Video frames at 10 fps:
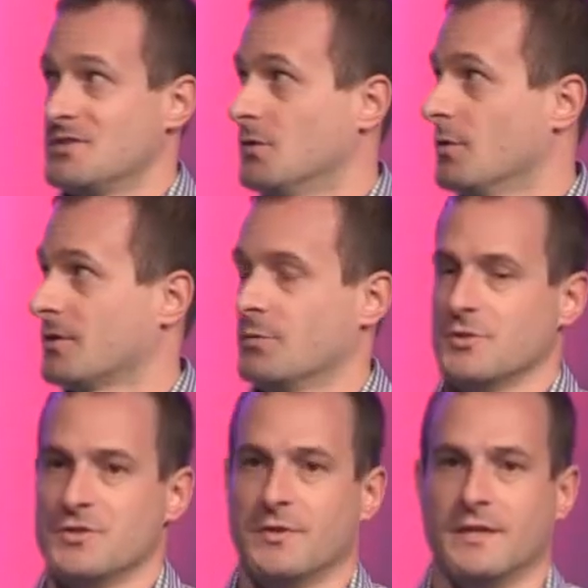to the work that we're
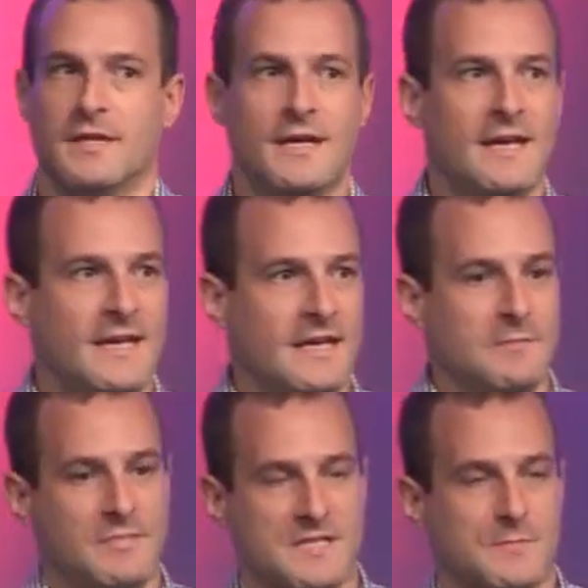doing in
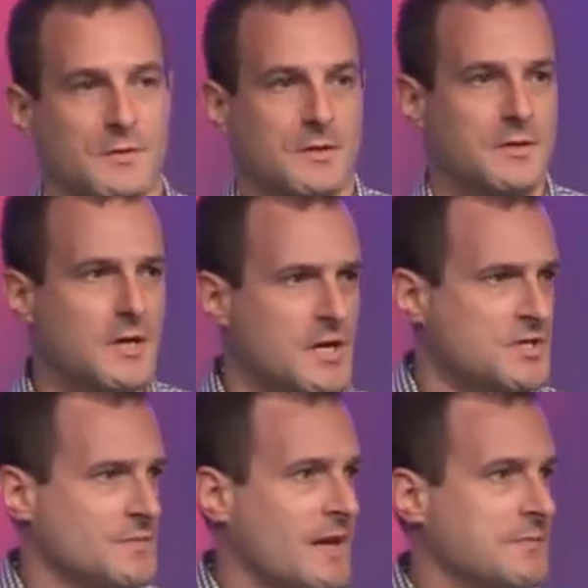Pittsburgh.
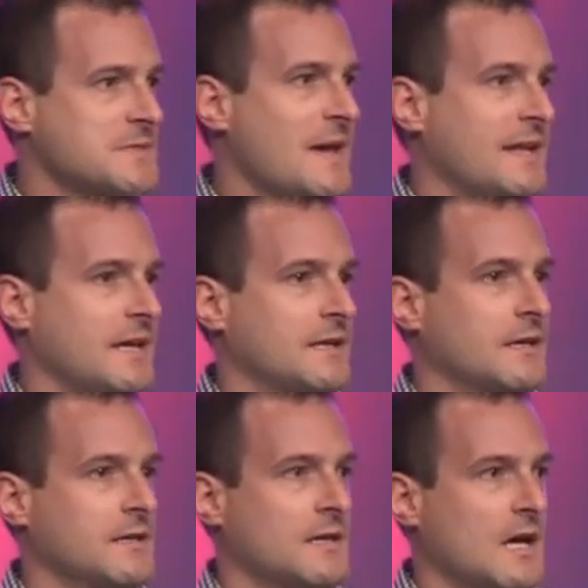So my name is Matt
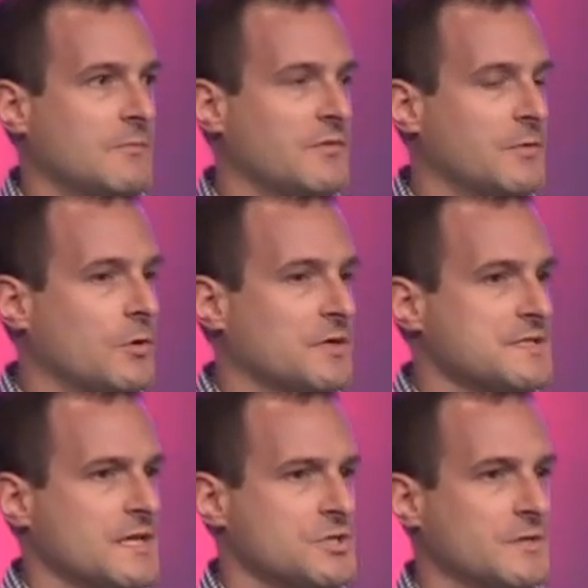Hannigan. I'm from an
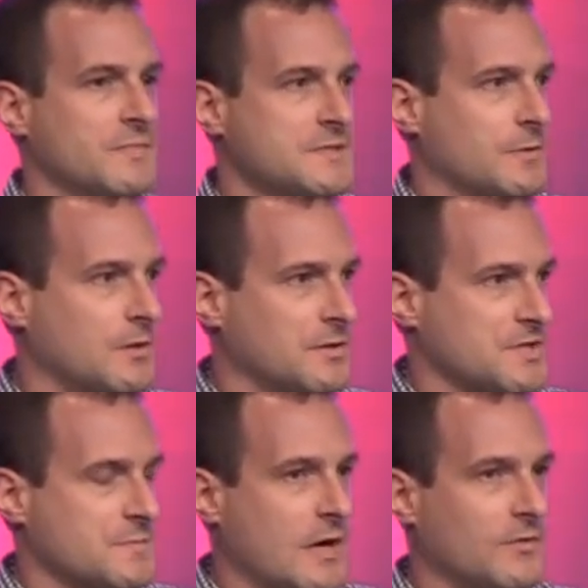organization in Pittsburgh called the
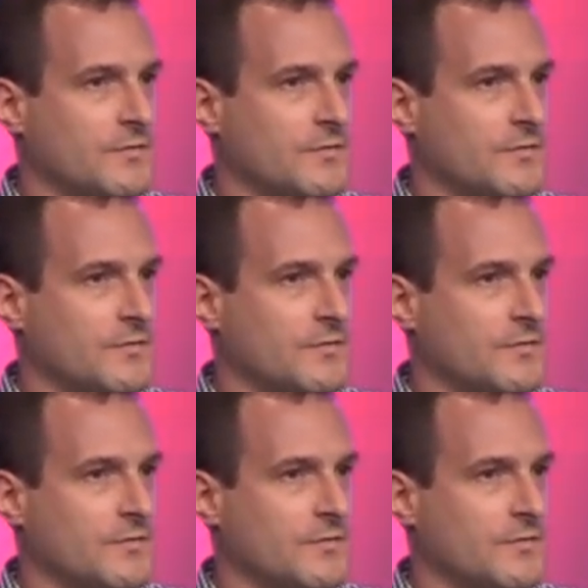Sprout